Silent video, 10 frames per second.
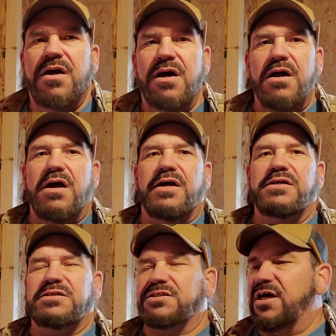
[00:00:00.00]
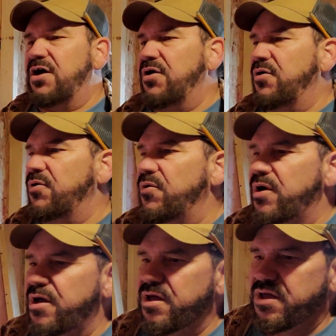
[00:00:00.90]
All right, so
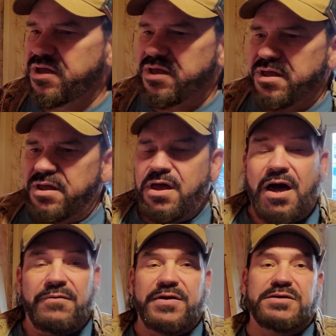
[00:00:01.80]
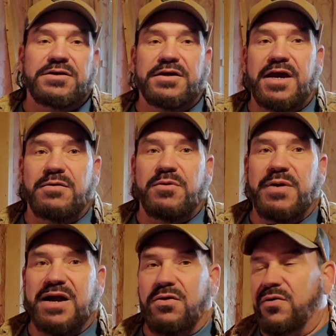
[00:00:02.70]
I forgot to turn the camera
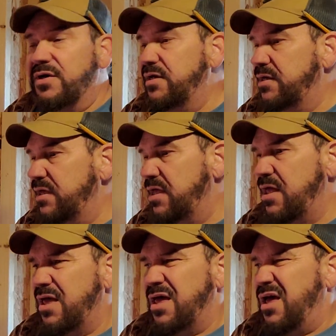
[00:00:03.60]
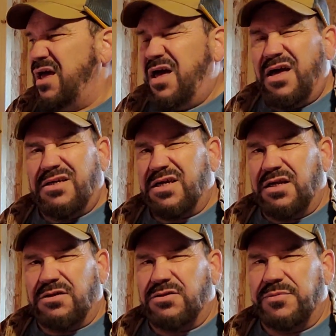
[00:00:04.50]
back on. It's got a
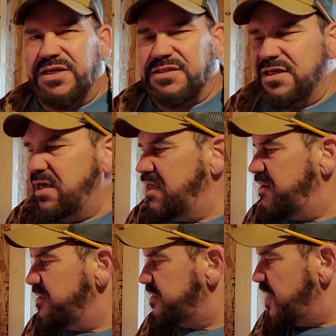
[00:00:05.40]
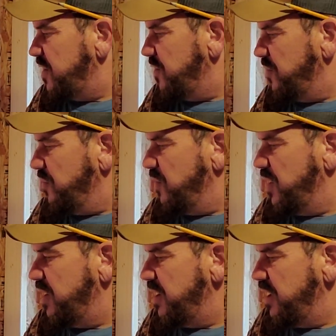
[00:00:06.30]
little too busy. So
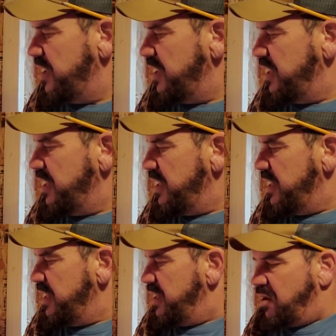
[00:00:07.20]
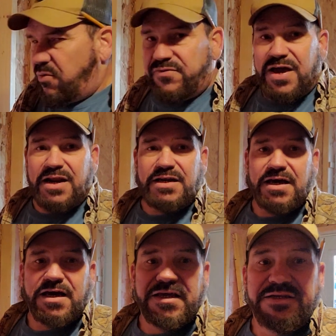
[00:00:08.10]
we've got it
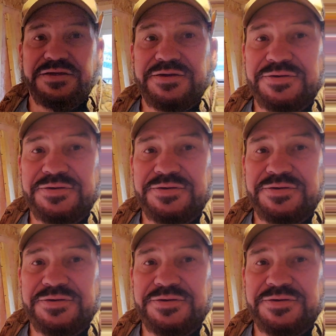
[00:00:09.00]
done.